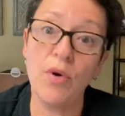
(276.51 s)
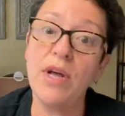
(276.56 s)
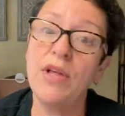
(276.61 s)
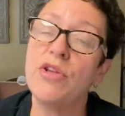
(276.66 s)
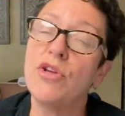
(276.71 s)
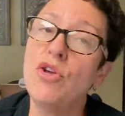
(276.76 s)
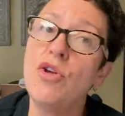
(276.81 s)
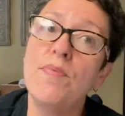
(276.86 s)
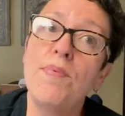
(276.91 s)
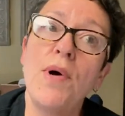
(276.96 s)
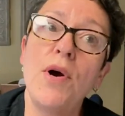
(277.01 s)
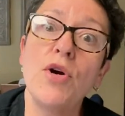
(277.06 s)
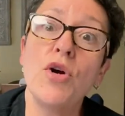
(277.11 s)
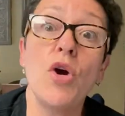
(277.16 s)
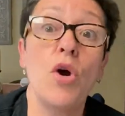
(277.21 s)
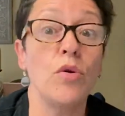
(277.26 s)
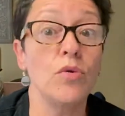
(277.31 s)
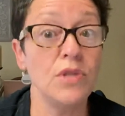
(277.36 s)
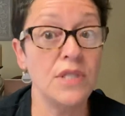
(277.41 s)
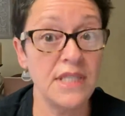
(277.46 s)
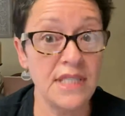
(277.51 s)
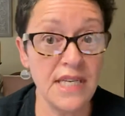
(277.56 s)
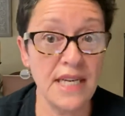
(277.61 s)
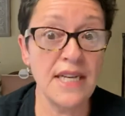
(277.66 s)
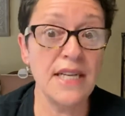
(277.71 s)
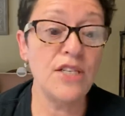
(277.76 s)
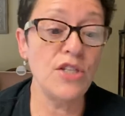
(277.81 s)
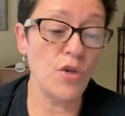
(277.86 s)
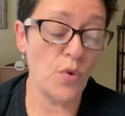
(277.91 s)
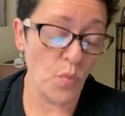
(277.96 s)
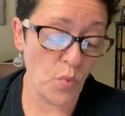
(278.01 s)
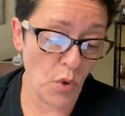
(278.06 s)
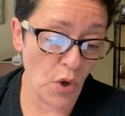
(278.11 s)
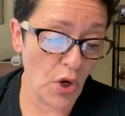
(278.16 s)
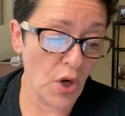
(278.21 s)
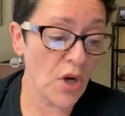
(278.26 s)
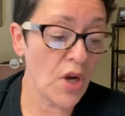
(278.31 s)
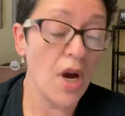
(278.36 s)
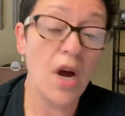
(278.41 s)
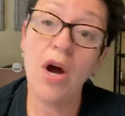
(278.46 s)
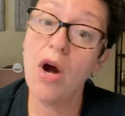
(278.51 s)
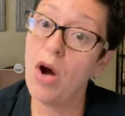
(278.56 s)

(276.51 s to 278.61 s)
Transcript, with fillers: And the coupon code did work